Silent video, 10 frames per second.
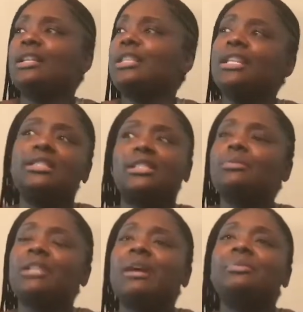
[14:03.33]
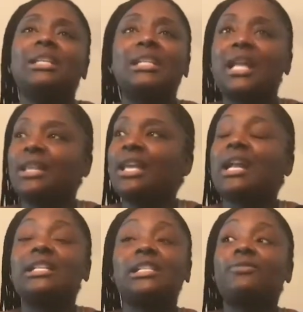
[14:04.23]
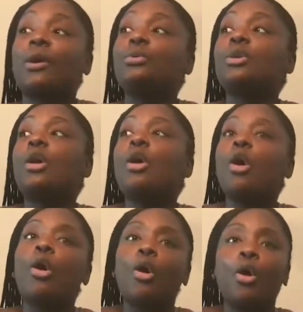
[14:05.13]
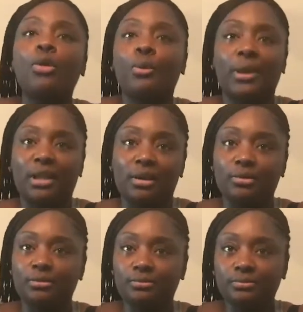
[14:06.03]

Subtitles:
then sometimes he not there, and I just felt all the way alone.